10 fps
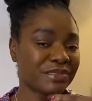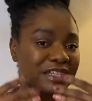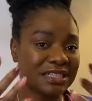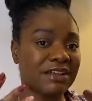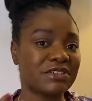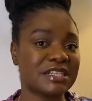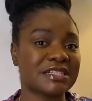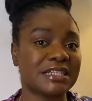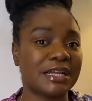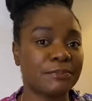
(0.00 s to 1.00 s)
services
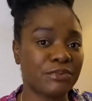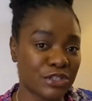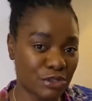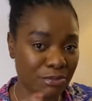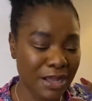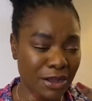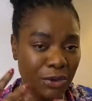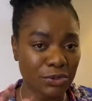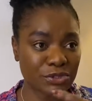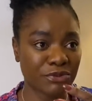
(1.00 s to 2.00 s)
that I presume are
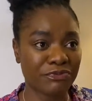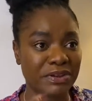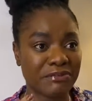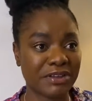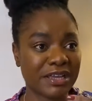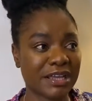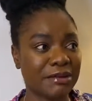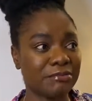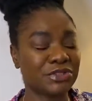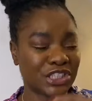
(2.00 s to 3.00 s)
also very
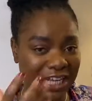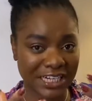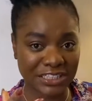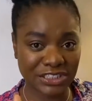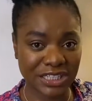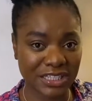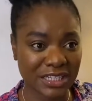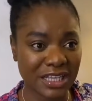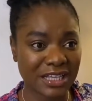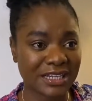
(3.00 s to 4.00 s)
challenging,
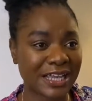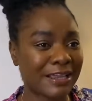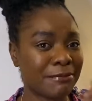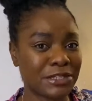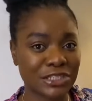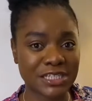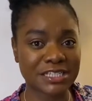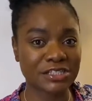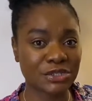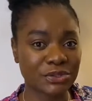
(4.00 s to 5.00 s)
like emergency
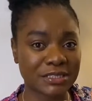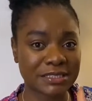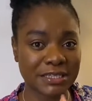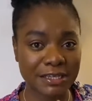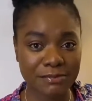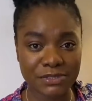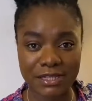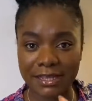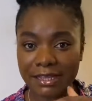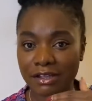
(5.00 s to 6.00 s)
duty teams,
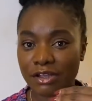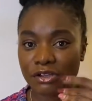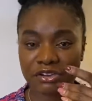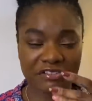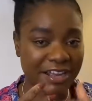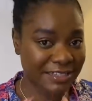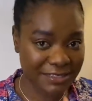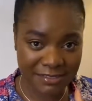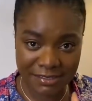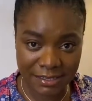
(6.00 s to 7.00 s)
like
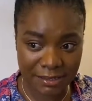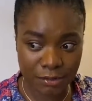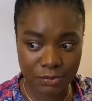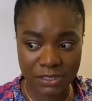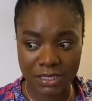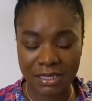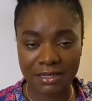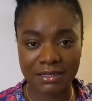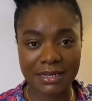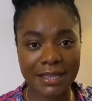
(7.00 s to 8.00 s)
crisis teams,
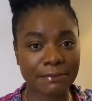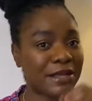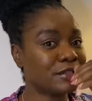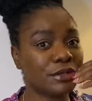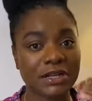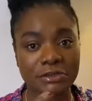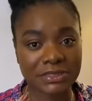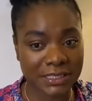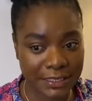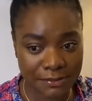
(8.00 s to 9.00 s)
like mental health
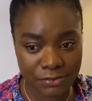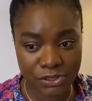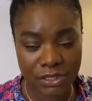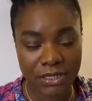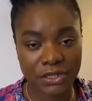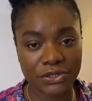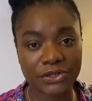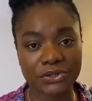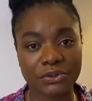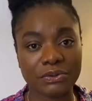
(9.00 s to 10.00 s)
teams, you
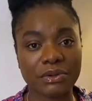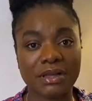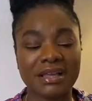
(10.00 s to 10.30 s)
know.